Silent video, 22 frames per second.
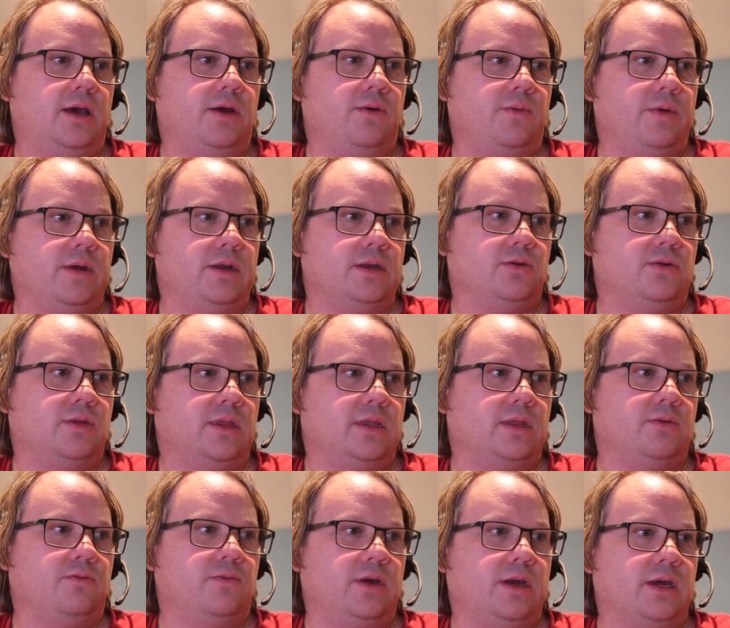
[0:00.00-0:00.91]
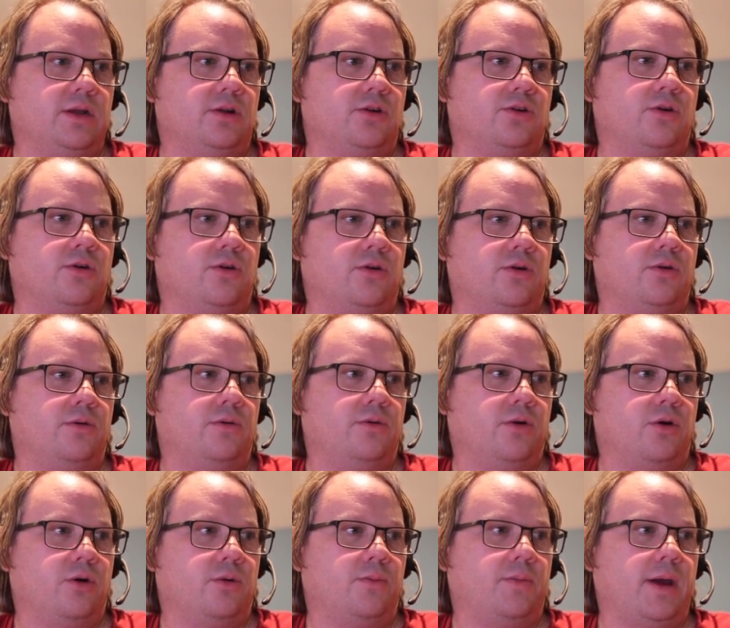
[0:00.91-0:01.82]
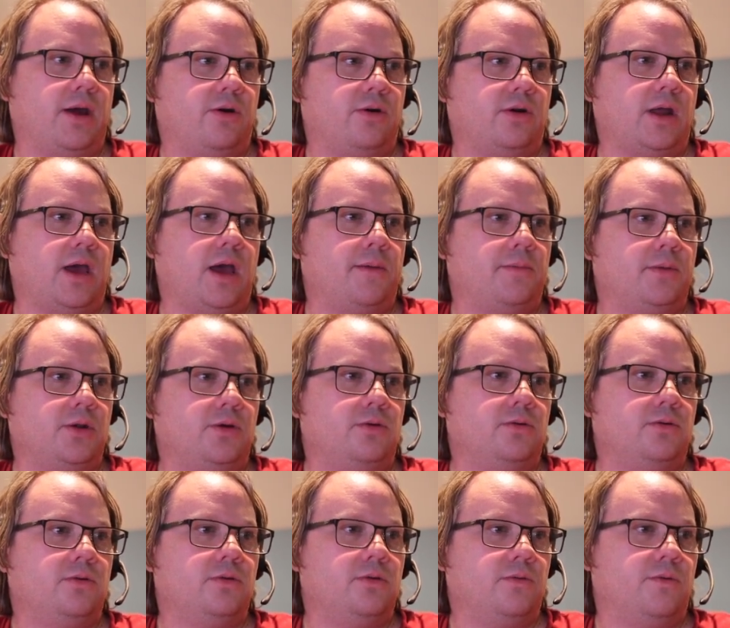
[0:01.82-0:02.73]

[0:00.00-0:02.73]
We get our power nominal.